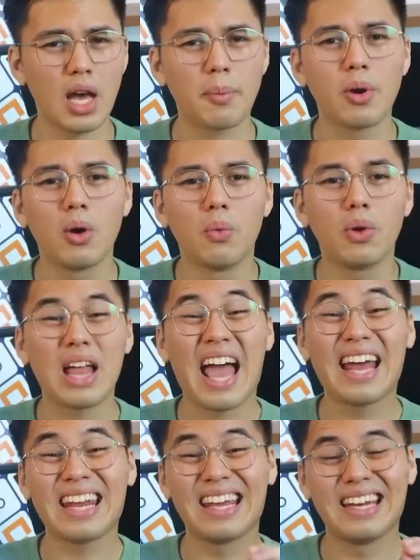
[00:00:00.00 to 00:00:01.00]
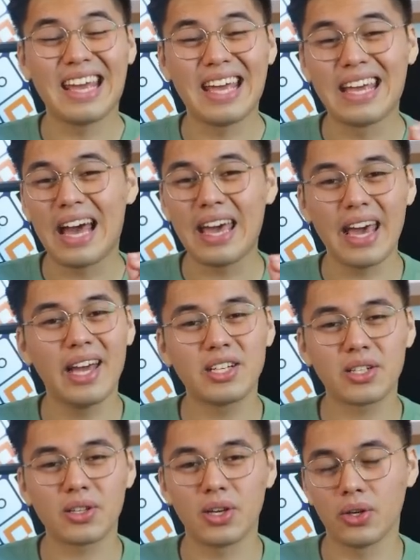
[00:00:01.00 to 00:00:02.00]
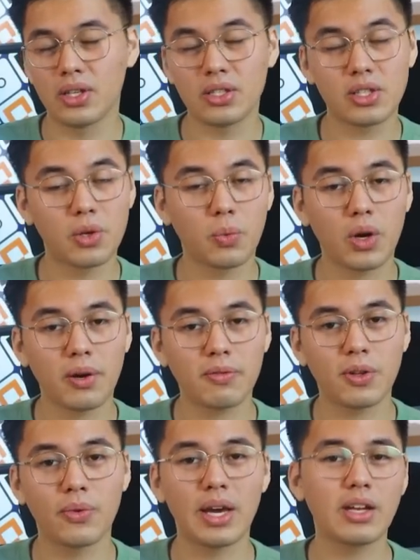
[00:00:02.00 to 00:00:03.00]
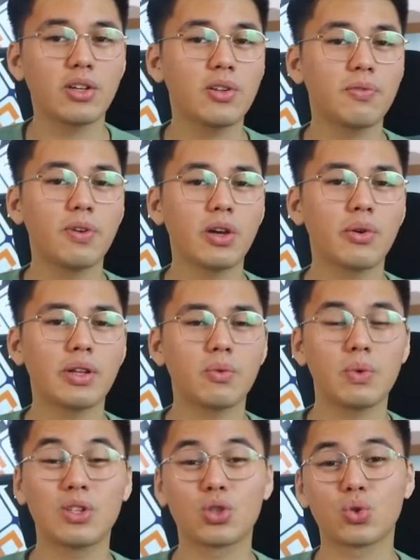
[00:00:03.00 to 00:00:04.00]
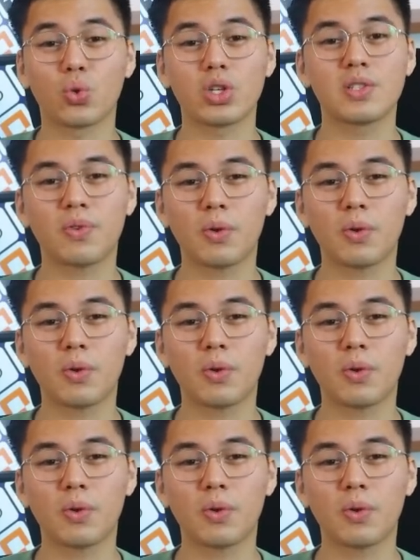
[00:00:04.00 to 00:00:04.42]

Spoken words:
up, we'll add an AI agent node into the workflow and configure it with source